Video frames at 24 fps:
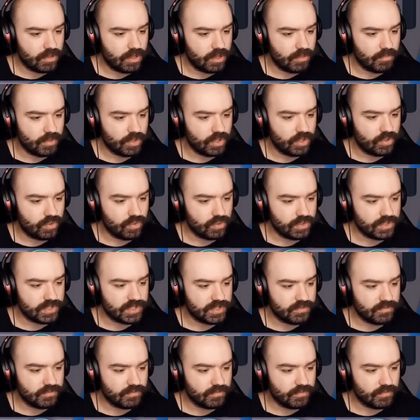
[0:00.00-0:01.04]
I'm gonna cook
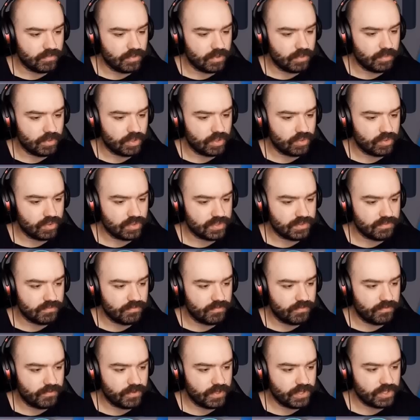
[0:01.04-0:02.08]
some. I'm gonna cook some
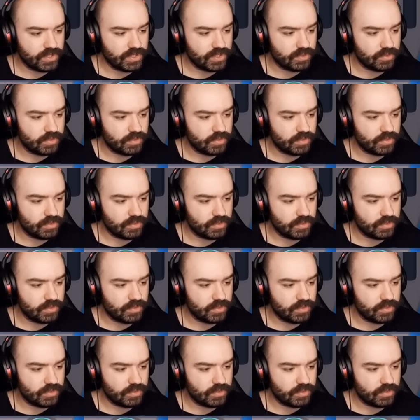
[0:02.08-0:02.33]
fish.